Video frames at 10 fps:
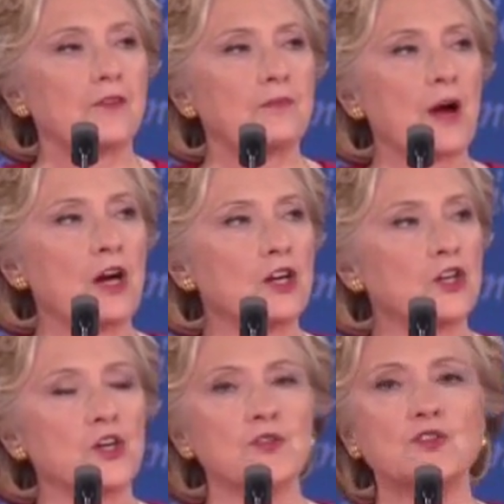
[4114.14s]

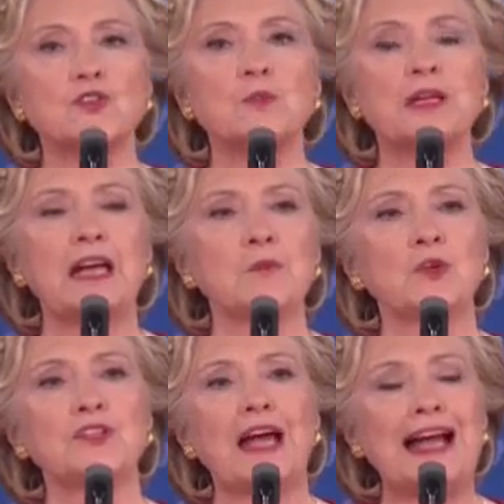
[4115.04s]
partners to be
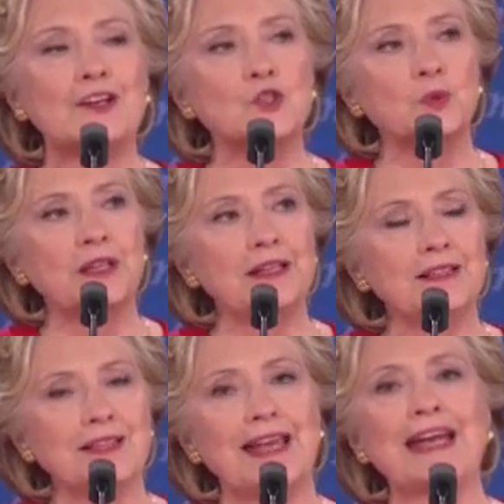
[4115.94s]
able to actually
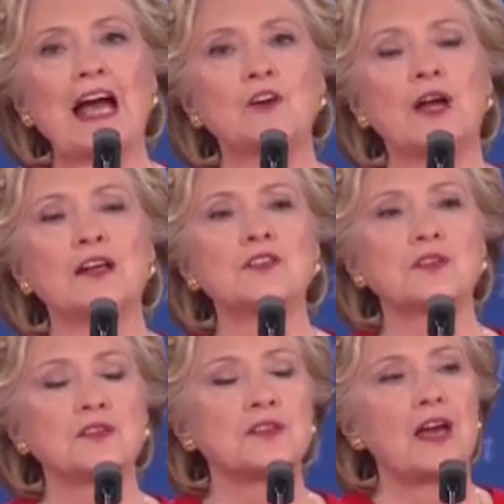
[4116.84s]
take out
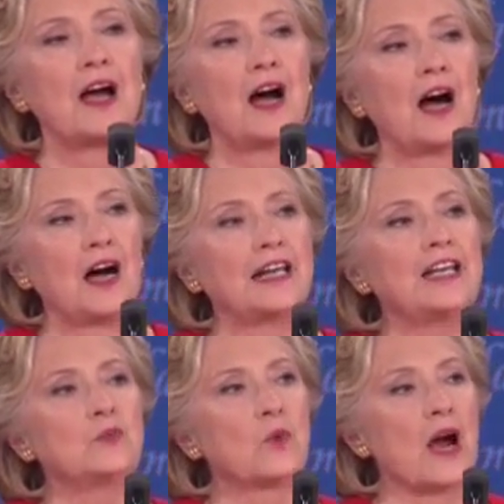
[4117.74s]
ISIS
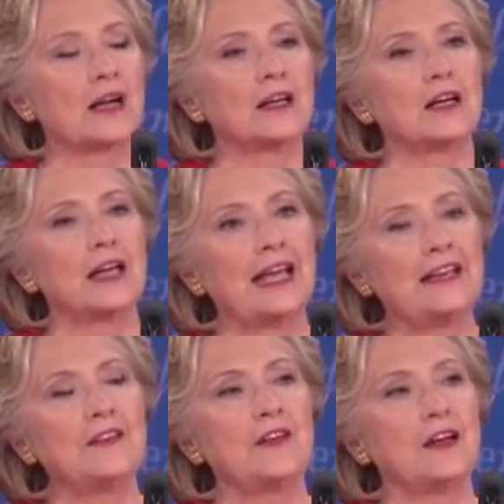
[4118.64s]
in Raqqa
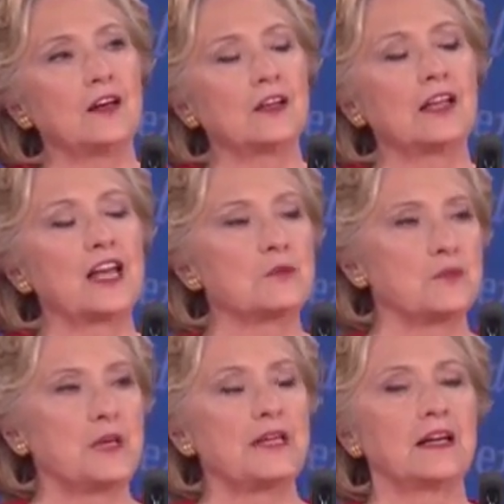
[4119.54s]
and their claim
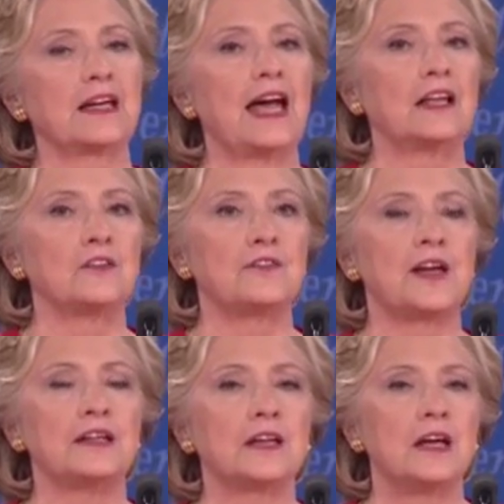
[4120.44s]
of being a
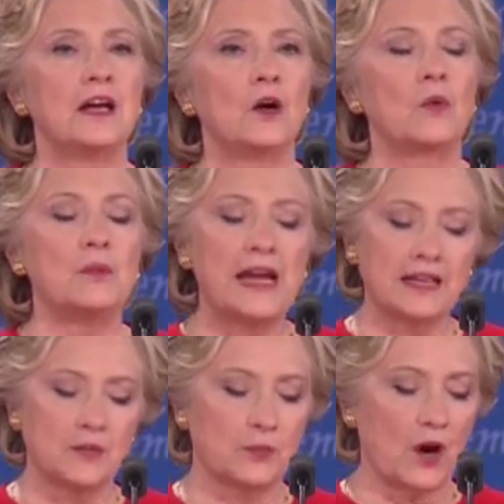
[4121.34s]
caliphate. We're
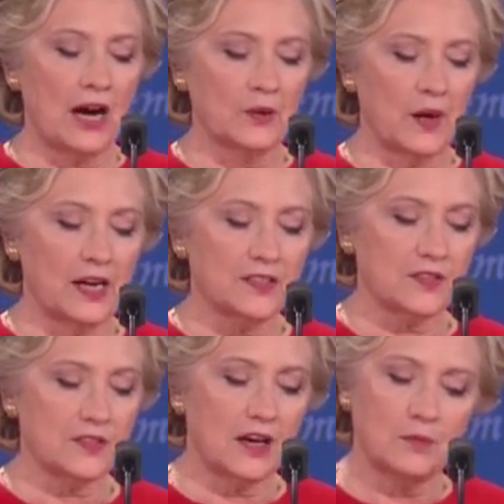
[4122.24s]
making
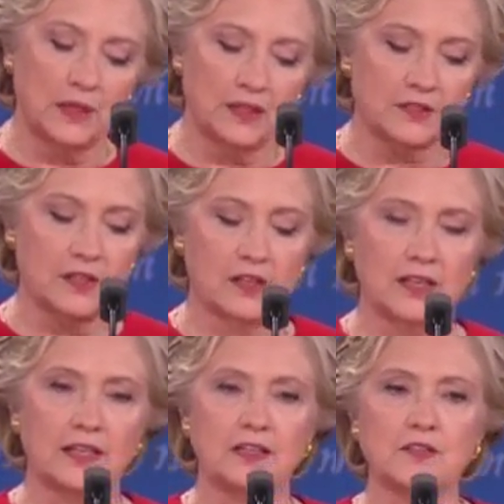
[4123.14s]
progress. Our
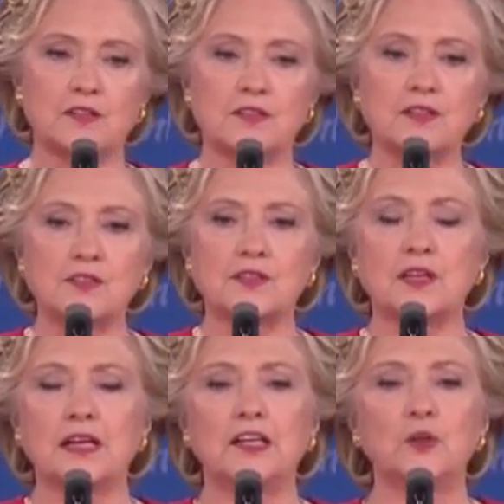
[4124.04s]
military is
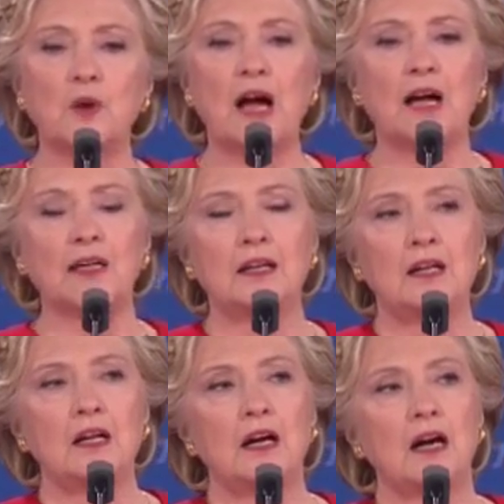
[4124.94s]
assisting in Iraq,
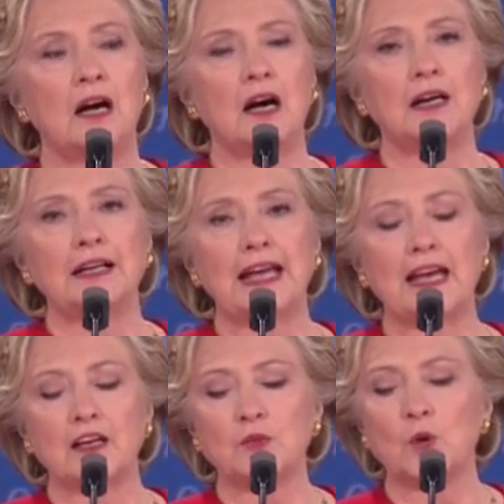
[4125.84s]

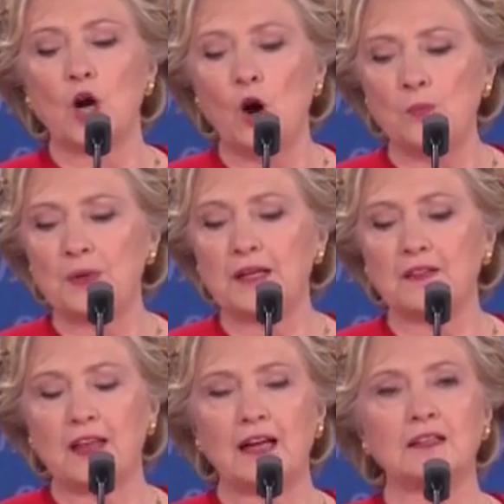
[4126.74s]
and we're
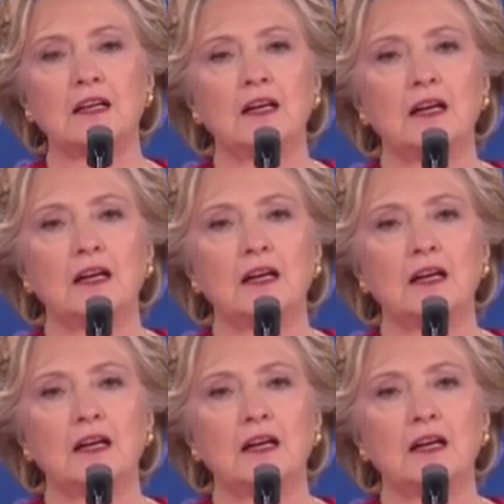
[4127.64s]
hoping that